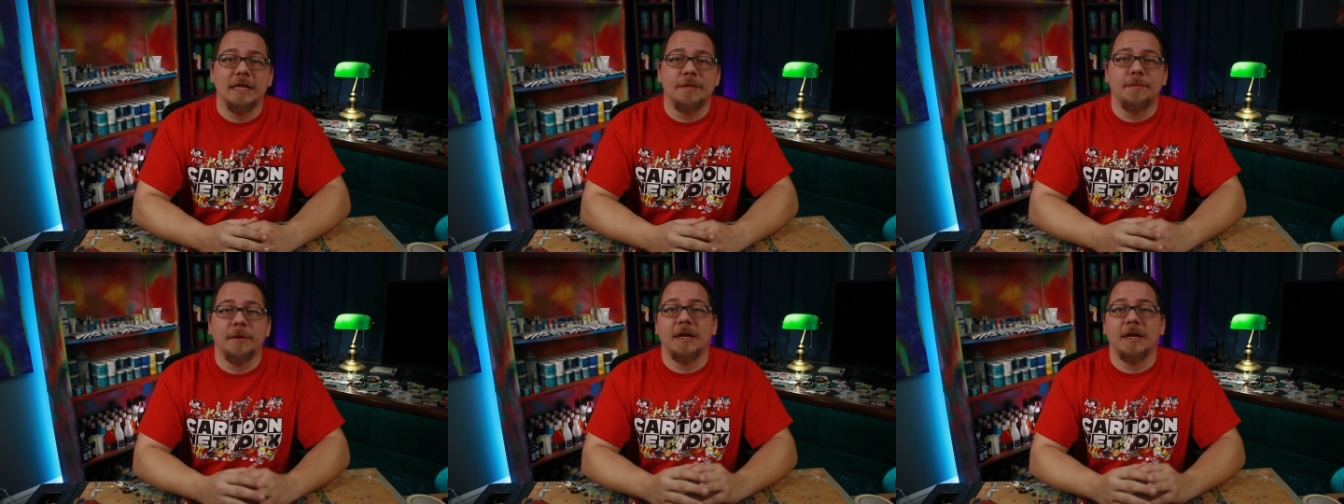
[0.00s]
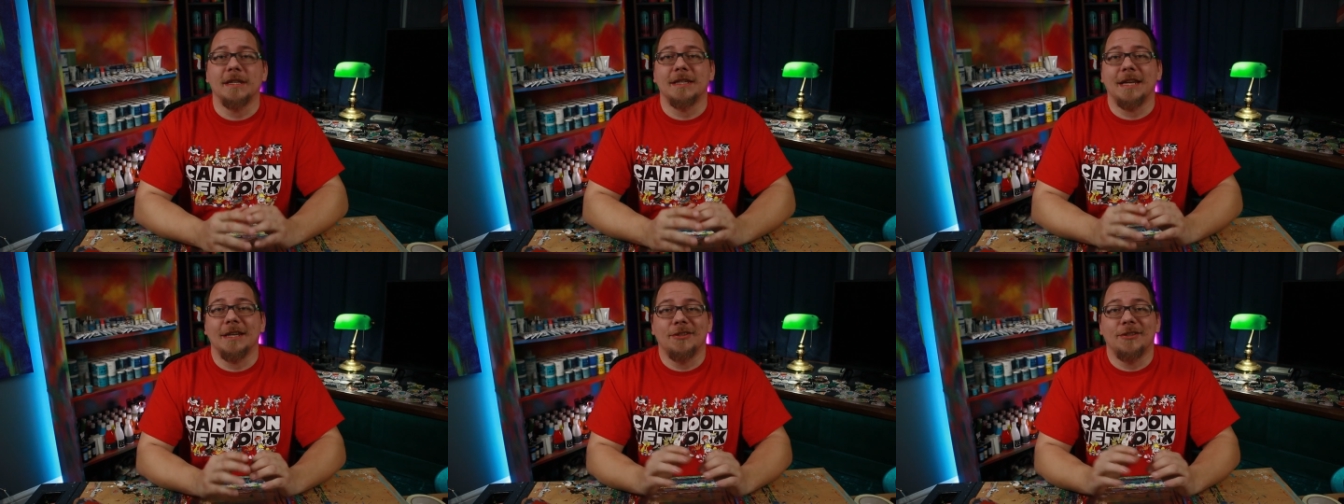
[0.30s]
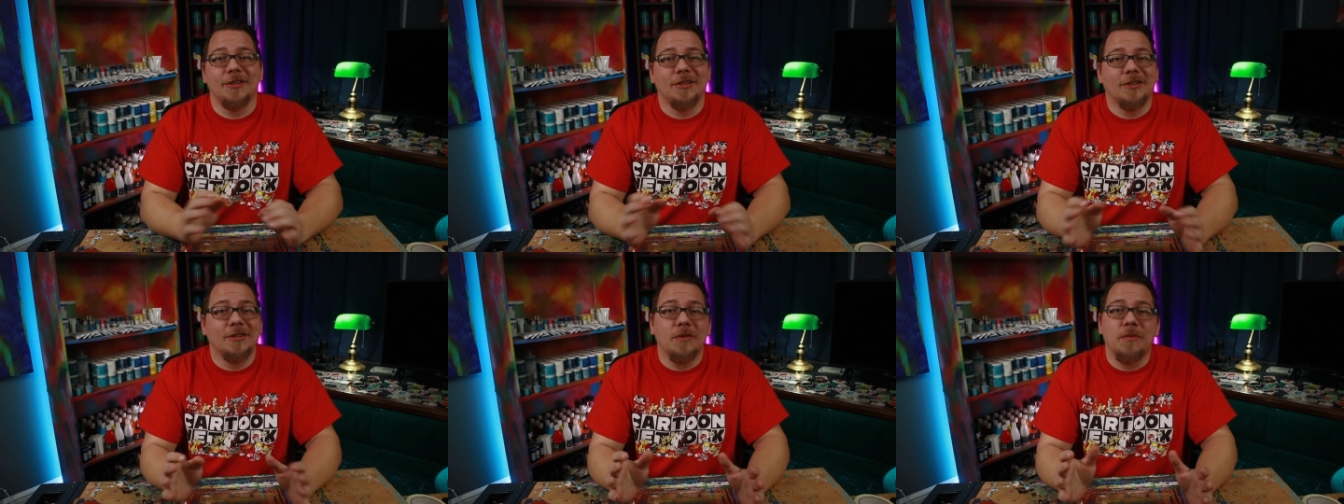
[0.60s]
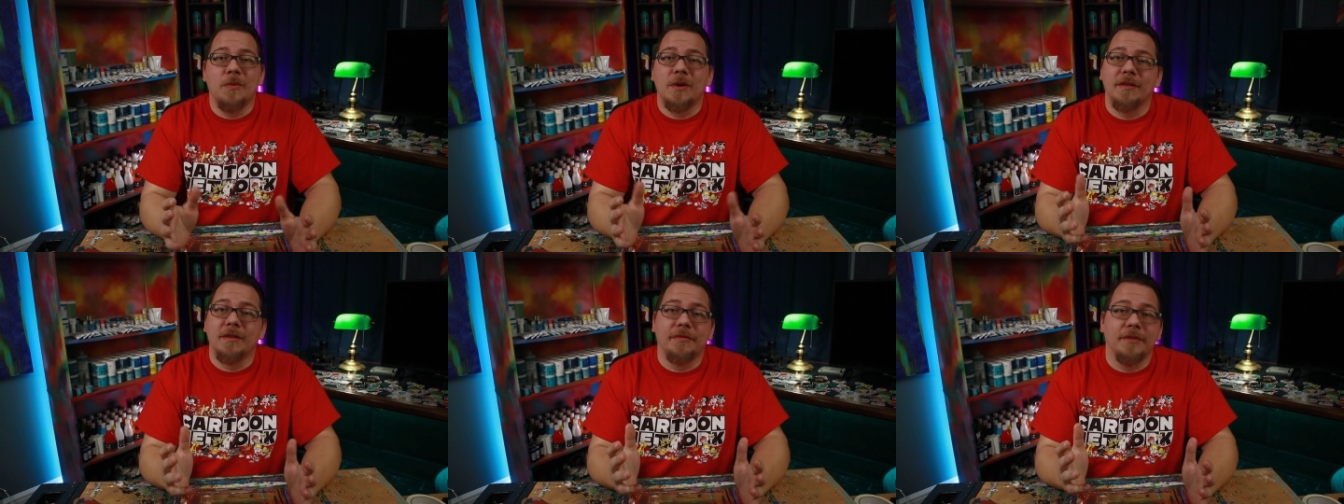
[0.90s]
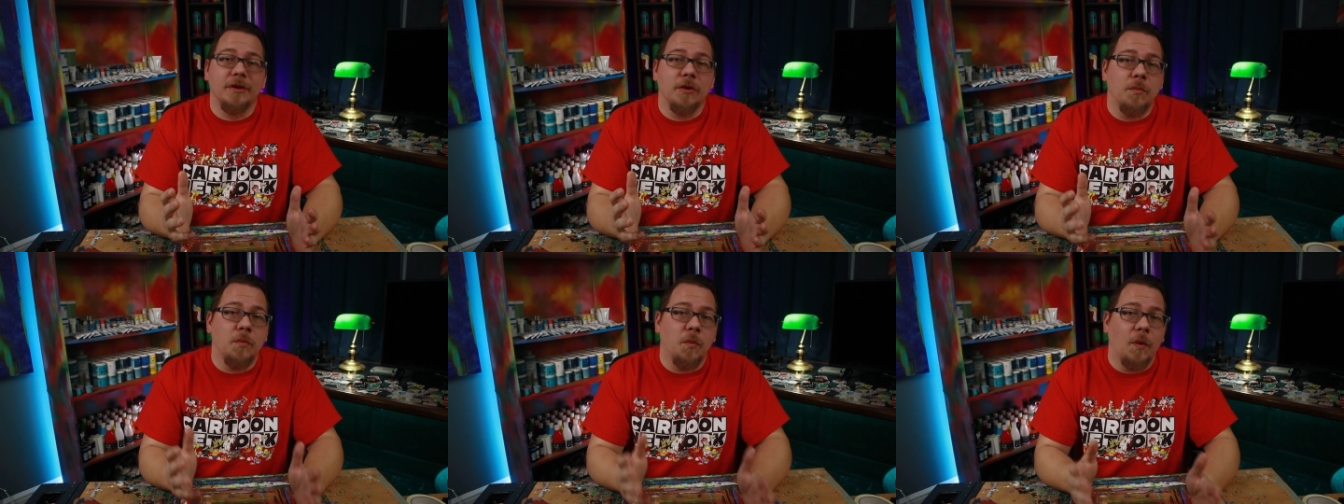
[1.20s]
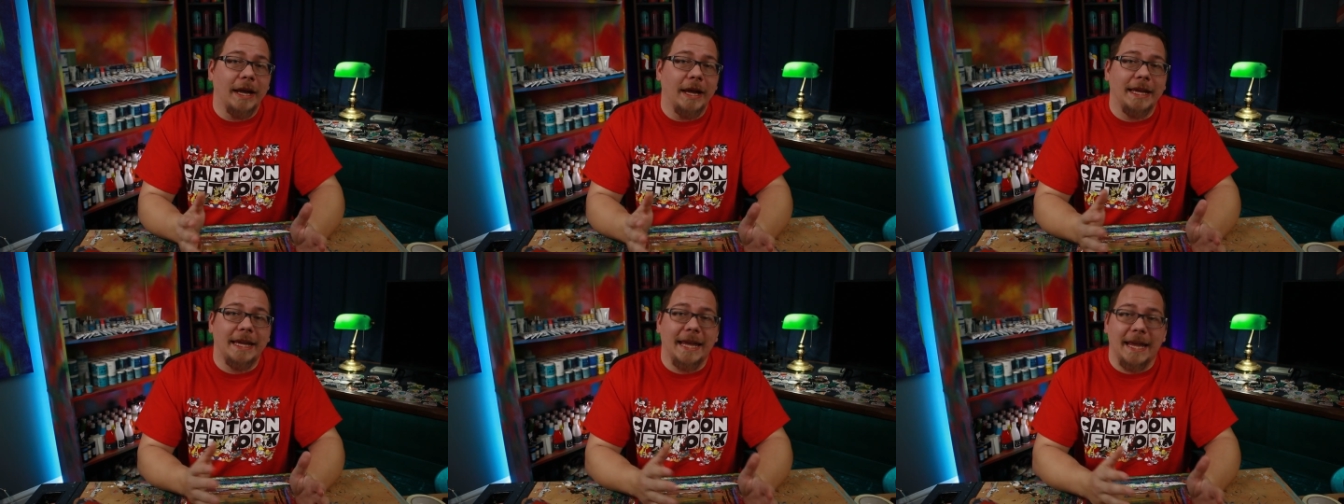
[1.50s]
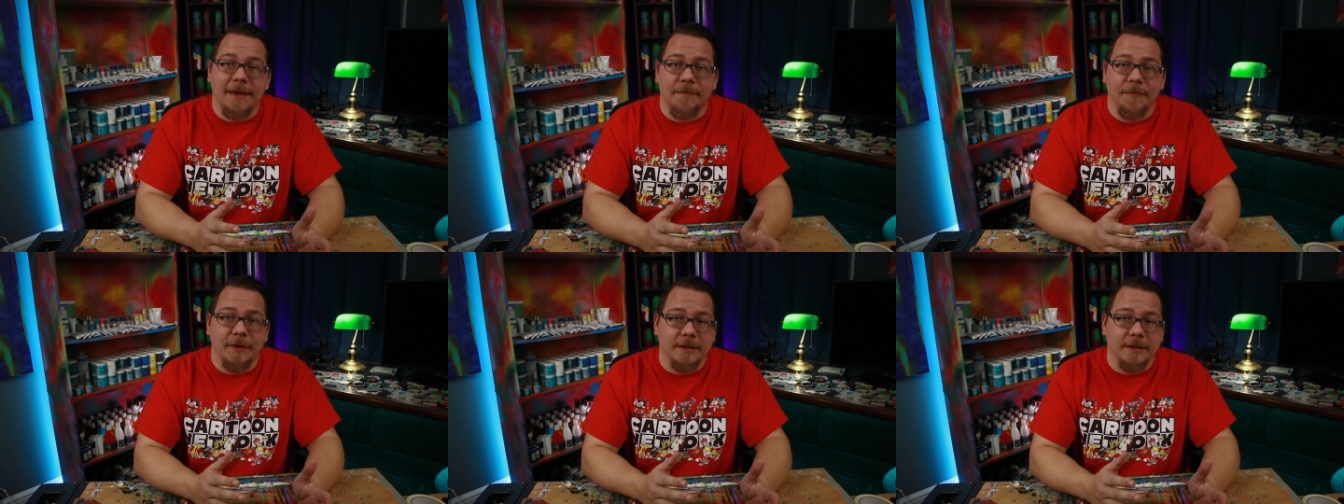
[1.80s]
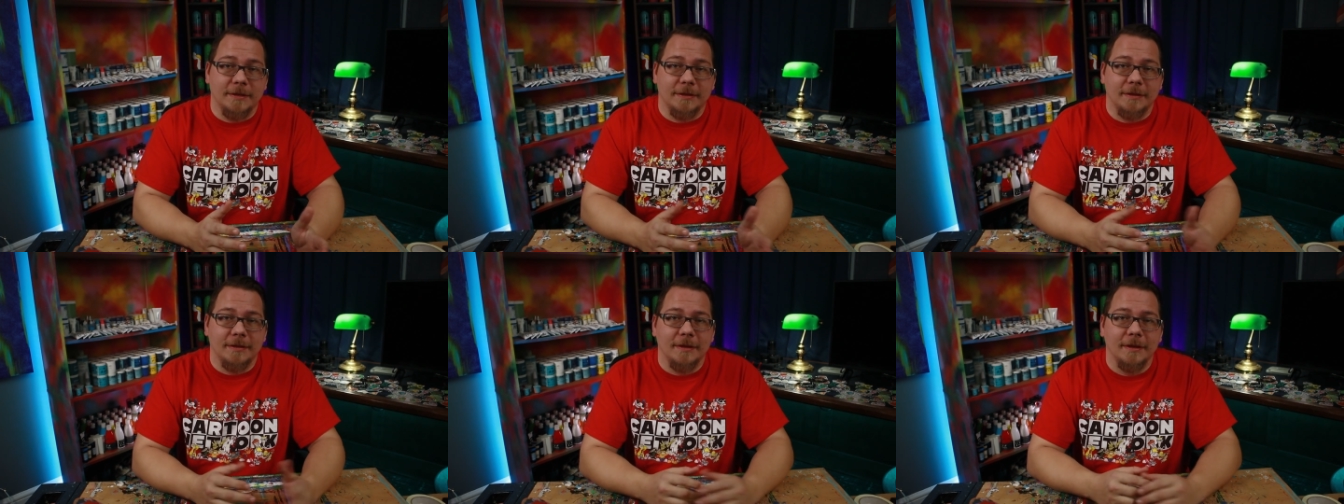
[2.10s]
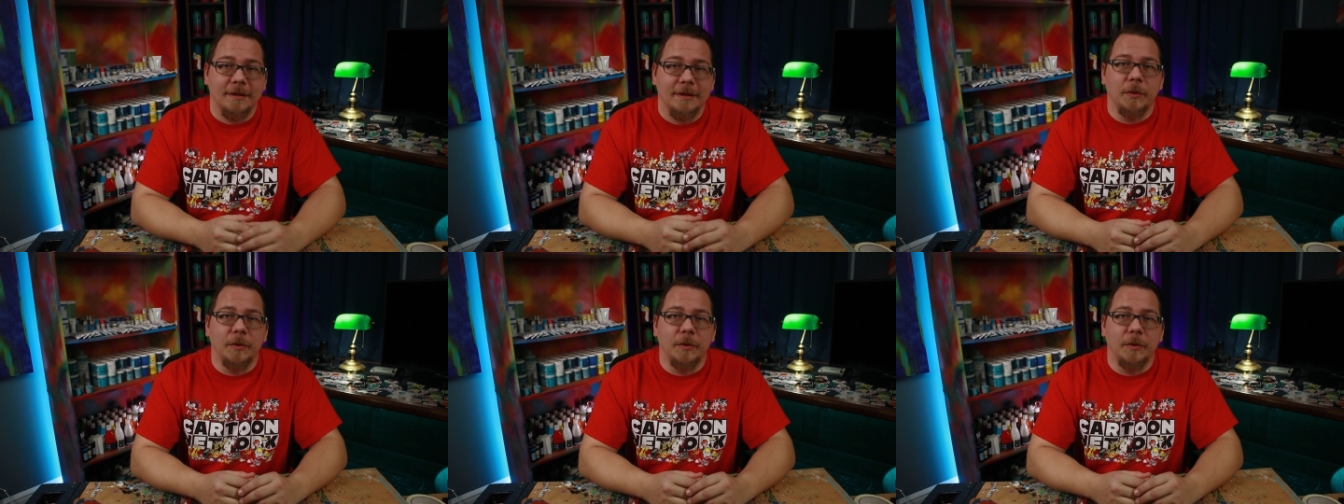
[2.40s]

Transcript: is because I just don't want to film white canvas.